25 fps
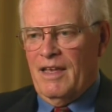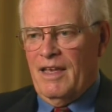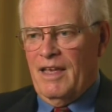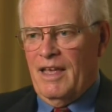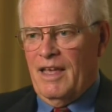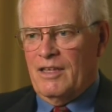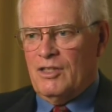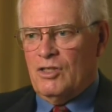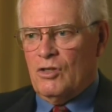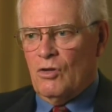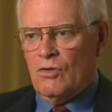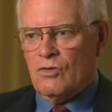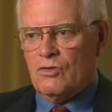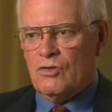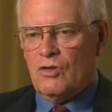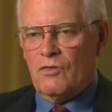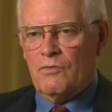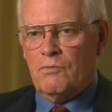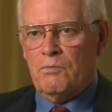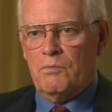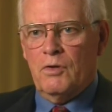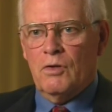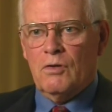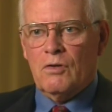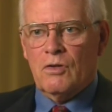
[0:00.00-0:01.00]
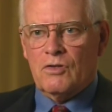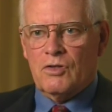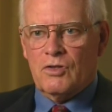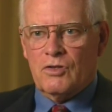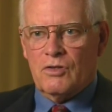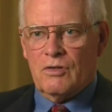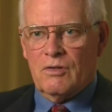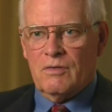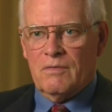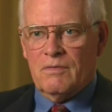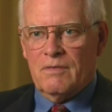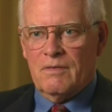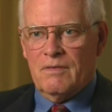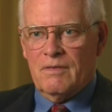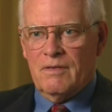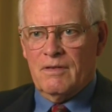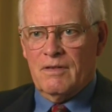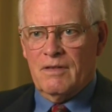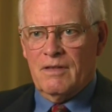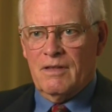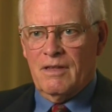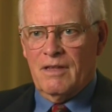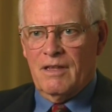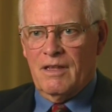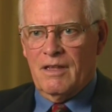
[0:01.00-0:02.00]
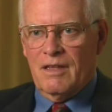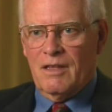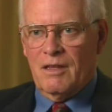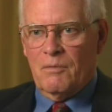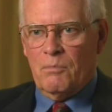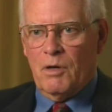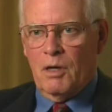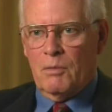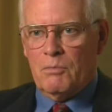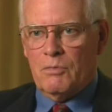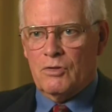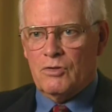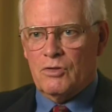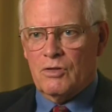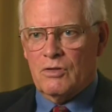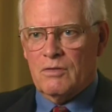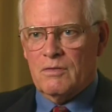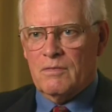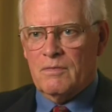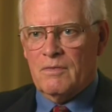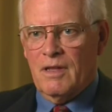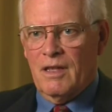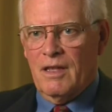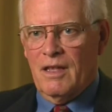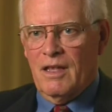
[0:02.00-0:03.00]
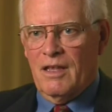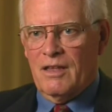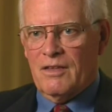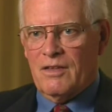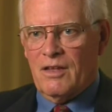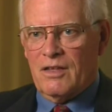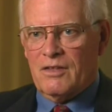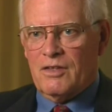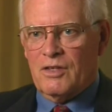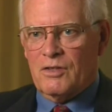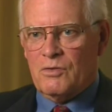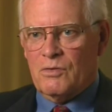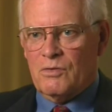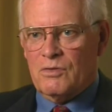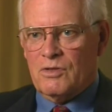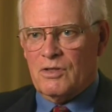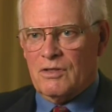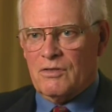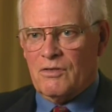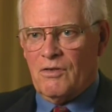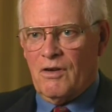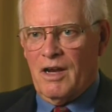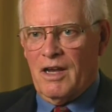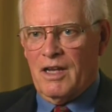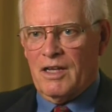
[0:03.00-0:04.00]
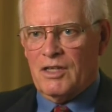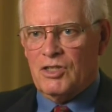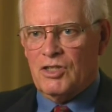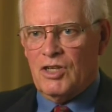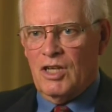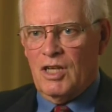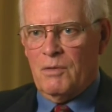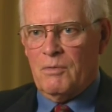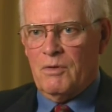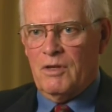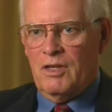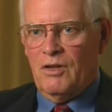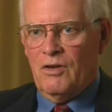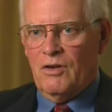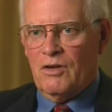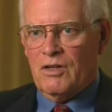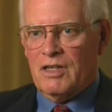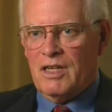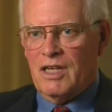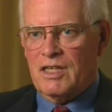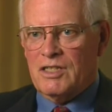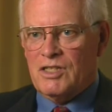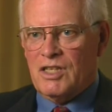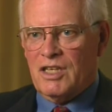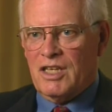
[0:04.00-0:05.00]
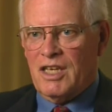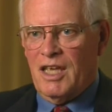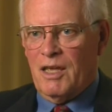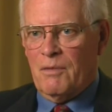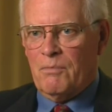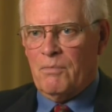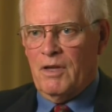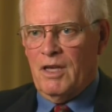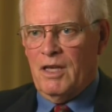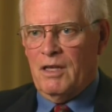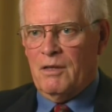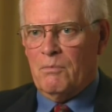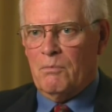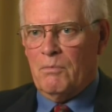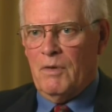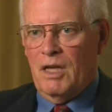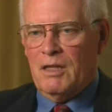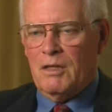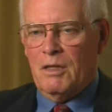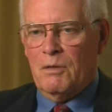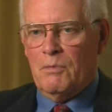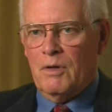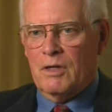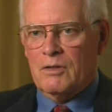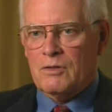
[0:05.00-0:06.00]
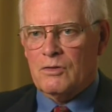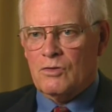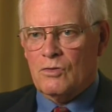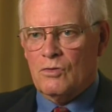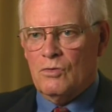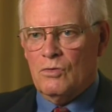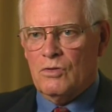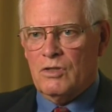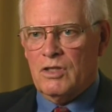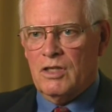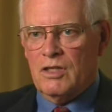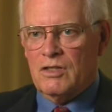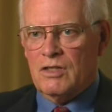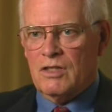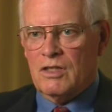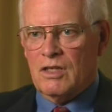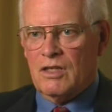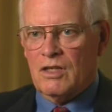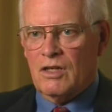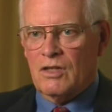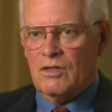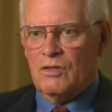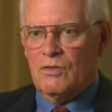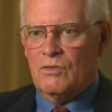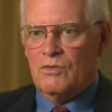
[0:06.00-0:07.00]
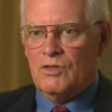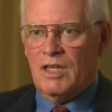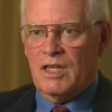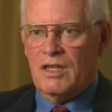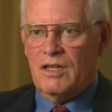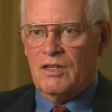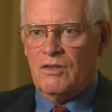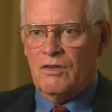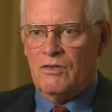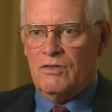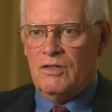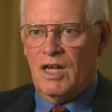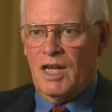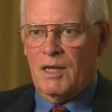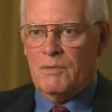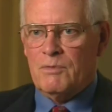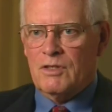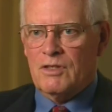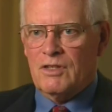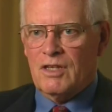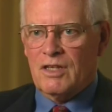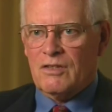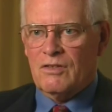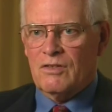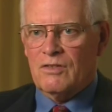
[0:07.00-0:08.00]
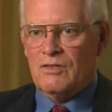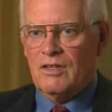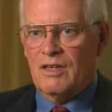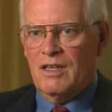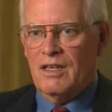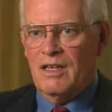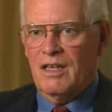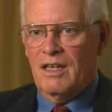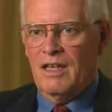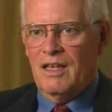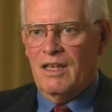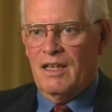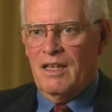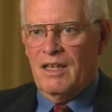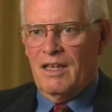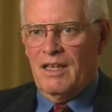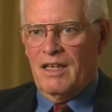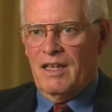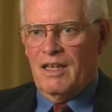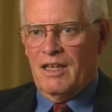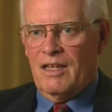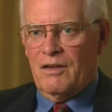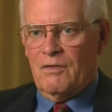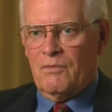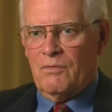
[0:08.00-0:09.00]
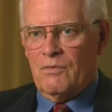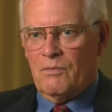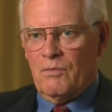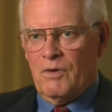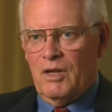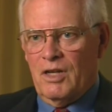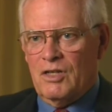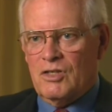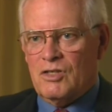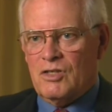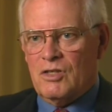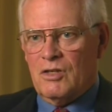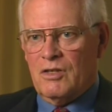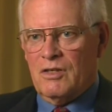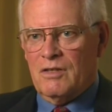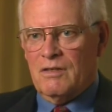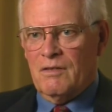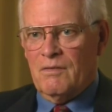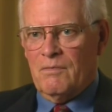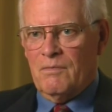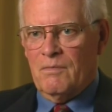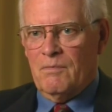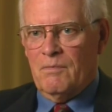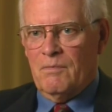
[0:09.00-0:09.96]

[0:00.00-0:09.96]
And Joseph Pulitzer, the publisher, thought this was a crying shame, and he organized a campaign mainly about school kids in the country who sent in their dimes and nickels and arranged to